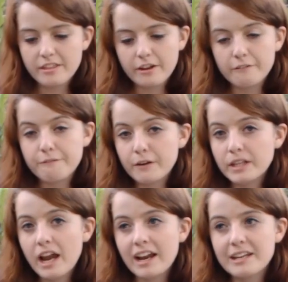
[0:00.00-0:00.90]
They're
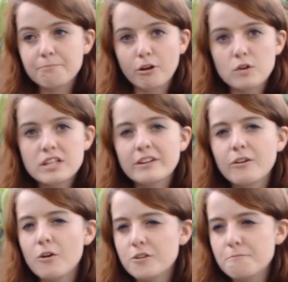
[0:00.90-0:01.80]
fairly high in protein.
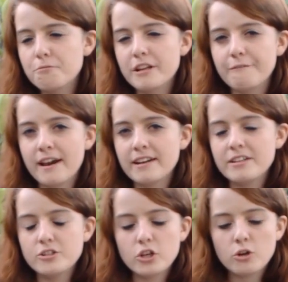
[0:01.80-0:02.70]
They're also pretty
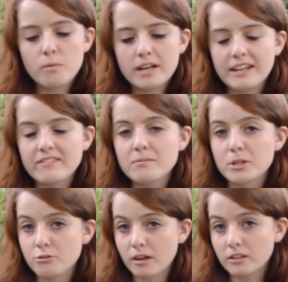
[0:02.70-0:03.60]
fatty, so you don't want to give
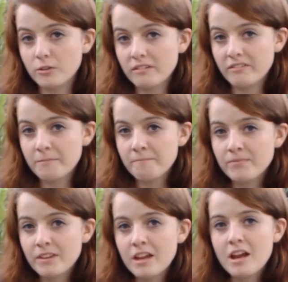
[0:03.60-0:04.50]
them a truckload of them.
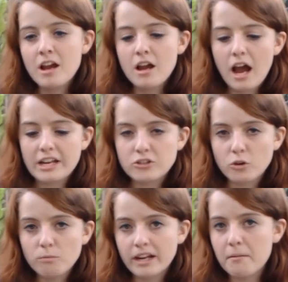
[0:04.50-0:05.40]
I
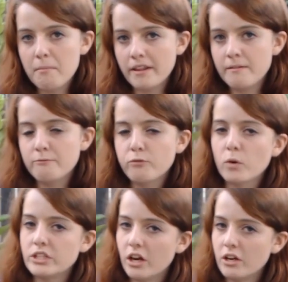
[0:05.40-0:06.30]
don't recommend them
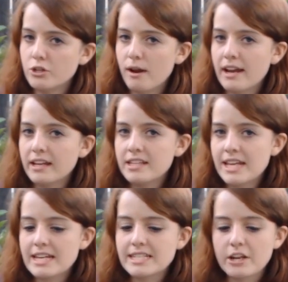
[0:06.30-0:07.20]
for young
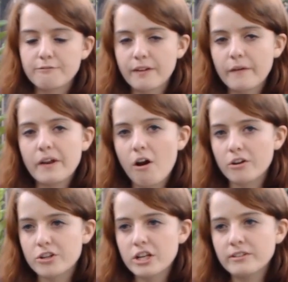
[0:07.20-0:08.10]
dragons as they are very
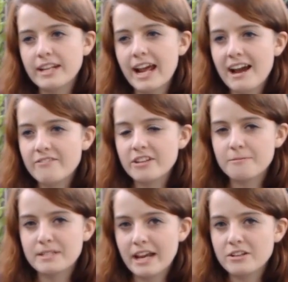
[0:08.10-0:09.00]
hard-shelled and have
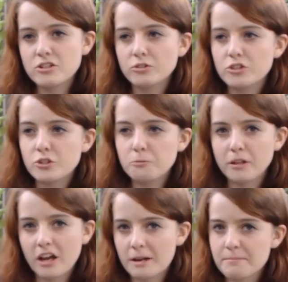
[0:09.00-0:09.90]
the potential to
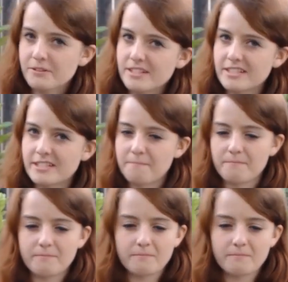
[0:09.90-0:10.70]
block up their system.